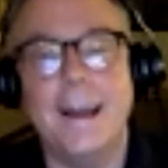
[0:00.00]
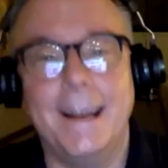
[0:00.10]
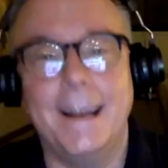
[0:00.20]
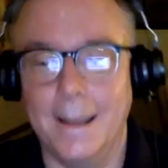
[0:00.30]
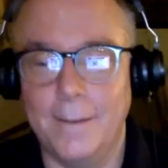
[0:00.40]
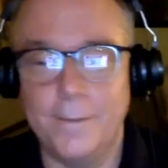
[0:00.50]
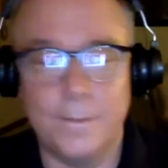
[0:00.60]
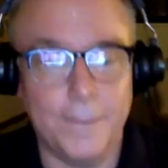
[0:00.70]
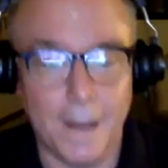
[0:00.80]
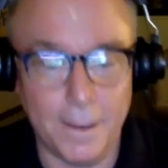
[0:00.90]
love
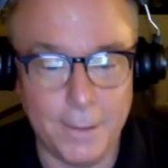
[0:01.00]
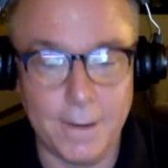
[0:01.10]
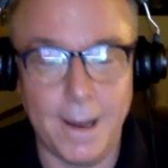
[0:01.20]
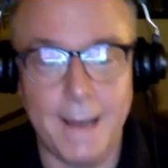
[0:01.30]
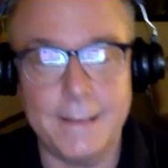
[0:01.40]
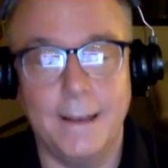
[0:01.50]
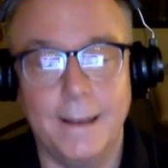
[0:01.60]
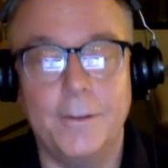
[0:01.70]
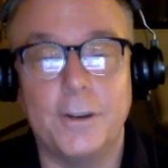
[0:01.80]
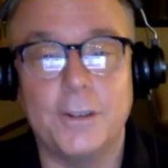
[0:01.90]
following you guys. I
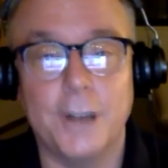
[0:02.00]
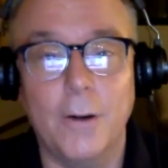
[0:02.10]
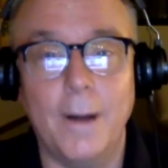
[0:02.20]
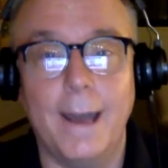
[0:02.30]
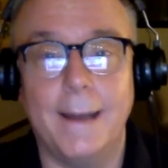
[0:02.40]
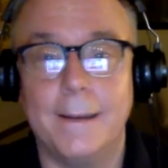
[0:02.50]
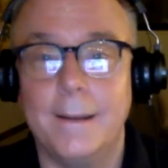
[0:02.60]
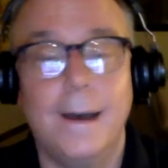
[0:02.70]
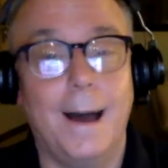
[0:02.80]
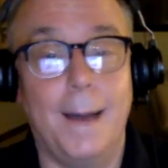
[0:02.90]
love your show, and
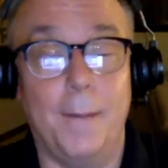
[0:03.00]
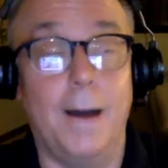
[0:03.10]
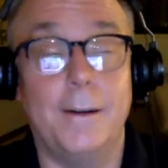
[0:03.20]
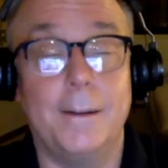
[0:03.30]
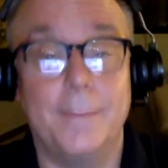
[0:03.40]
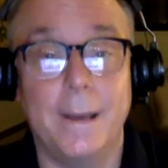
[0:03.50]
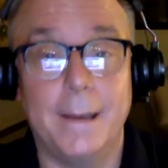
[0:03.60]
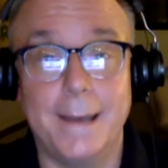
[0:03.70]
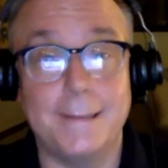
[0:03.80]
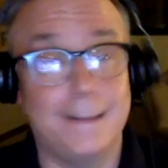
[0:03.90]
I'm honored to be a
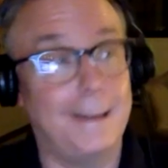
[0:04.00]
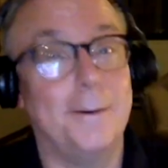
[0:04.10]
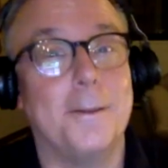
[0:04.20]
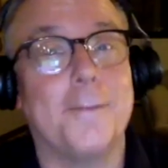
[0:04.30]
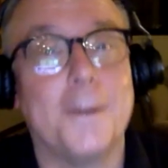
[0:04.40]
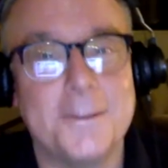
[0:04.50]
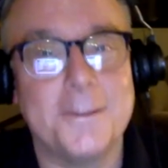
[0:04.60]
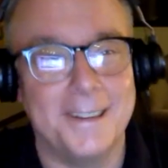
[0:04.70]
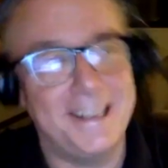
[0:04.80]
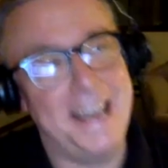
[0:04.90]
guest, let alone the first
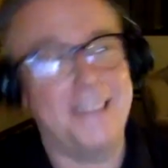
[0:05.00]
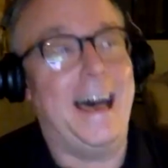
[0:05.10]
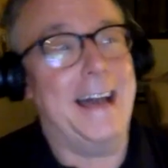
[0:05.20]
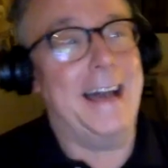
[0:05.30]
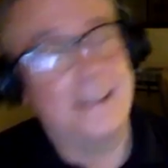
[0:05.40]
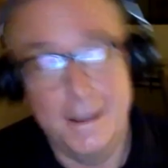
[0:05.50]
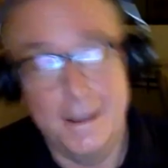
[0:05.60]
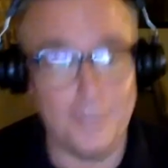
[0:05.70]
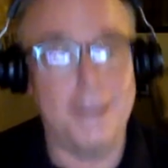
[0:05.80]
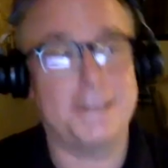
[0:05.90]
one. Take that,
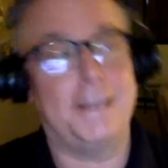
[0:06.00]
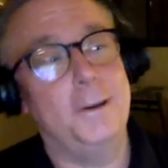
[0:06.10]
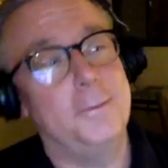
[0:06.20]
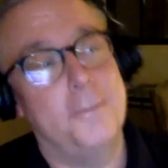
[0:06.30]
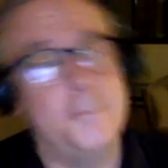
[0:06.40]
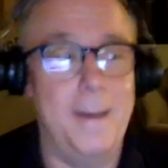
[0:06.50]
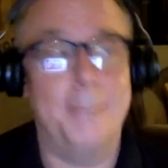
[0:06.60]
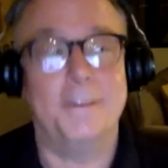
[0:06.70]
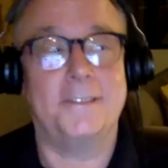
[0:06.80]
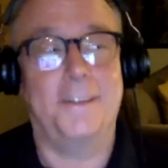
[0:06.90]
the rest of you
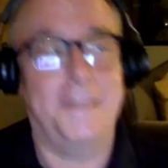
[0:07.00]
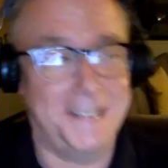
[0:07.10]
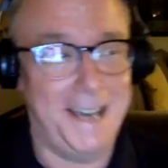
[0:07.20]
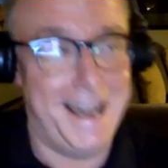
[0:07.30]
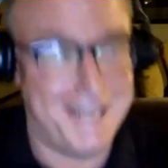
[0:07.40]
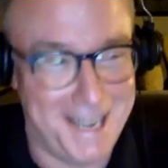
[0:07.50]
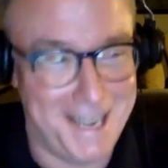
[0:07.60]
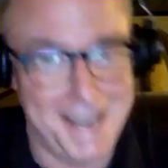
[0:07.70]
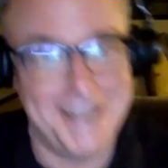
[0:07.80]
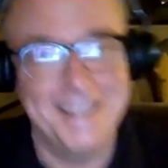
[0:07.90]
members of the CIC.